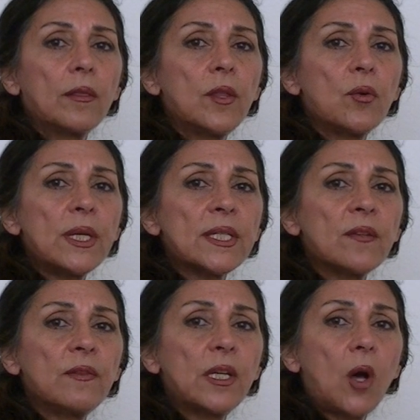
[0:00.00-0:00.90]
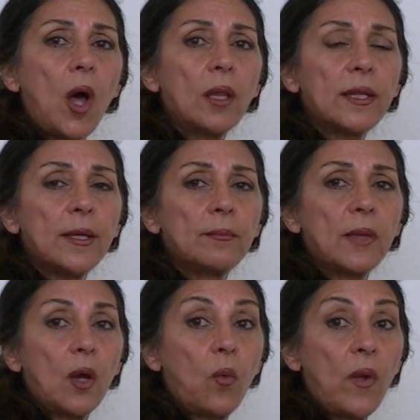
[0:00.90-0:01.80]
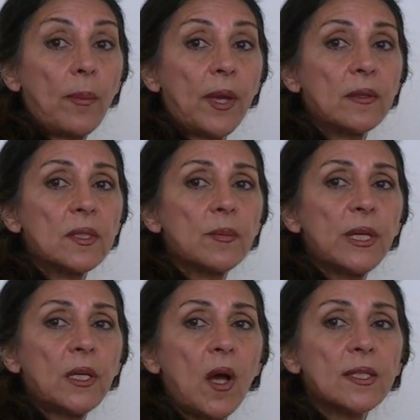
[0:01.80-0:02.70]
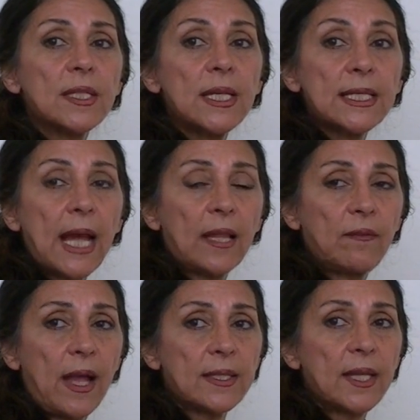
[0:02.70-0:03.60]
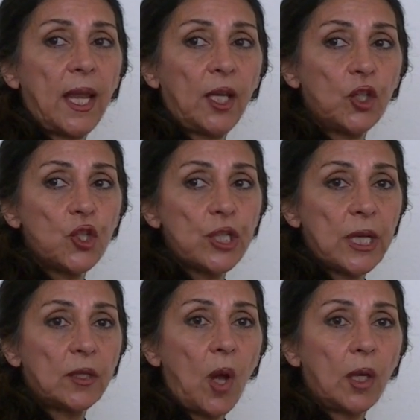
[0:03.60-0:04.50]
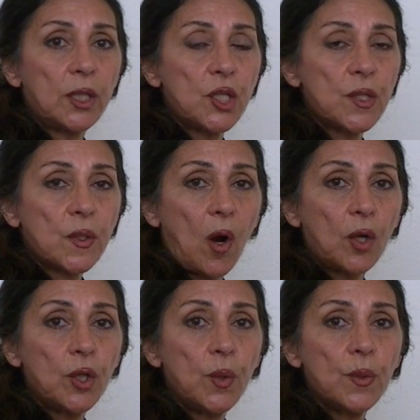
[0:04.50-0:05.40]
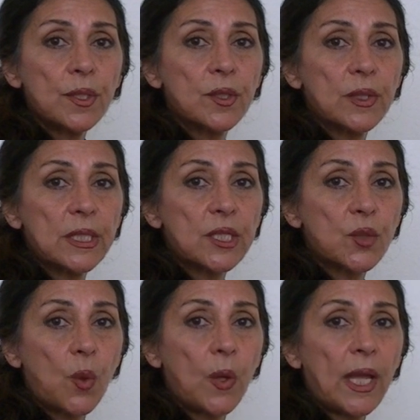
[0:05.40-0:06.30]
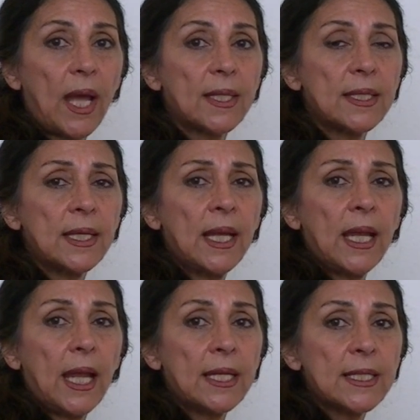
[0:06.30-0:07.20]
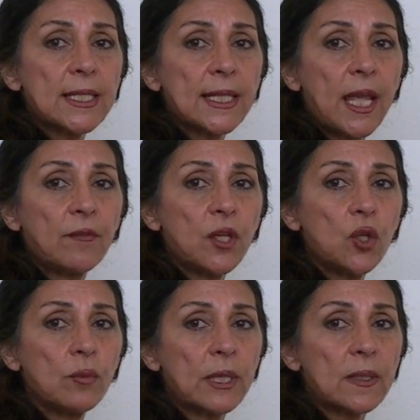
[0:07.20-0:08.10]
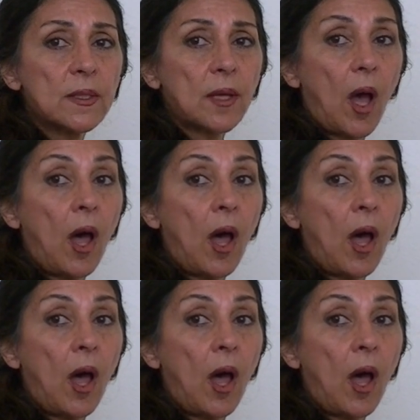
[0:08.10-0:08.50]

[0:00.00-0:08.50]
The reason we call them weapons because these advanced energy technologies are used to destroy and enslave humans.